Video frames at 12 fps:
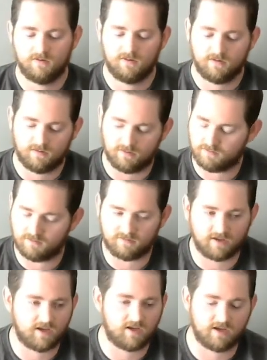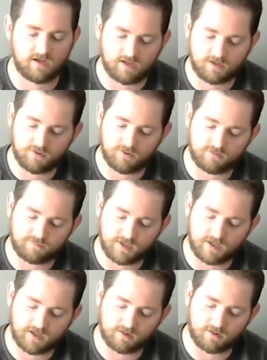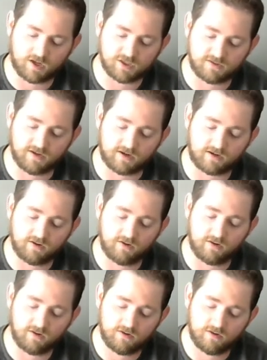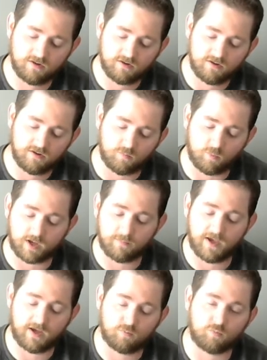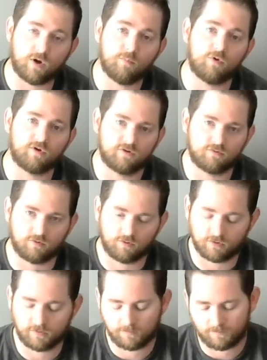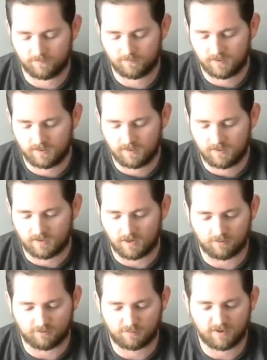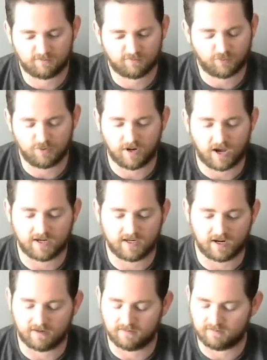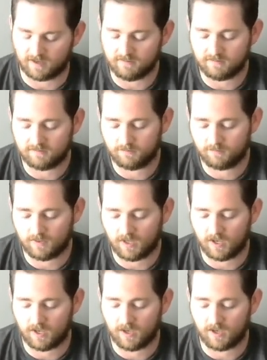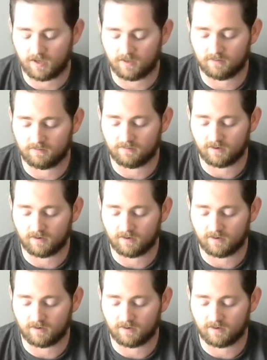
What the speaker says: This is a USB Logitech Wingman Rumble controller. Now, it was priced for 99 cents, and